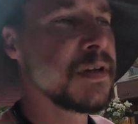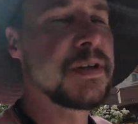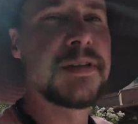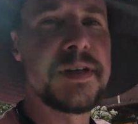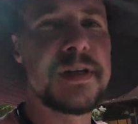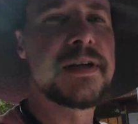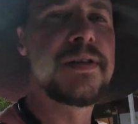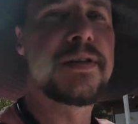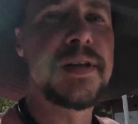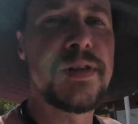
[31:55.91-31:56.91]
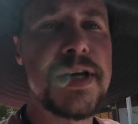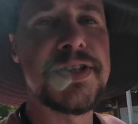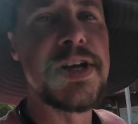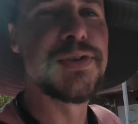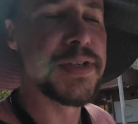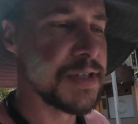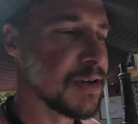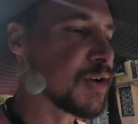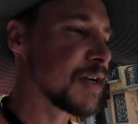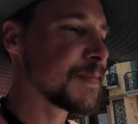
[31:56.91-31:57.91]
in the Los Angeles
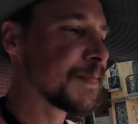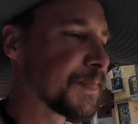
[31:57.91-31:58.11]
area,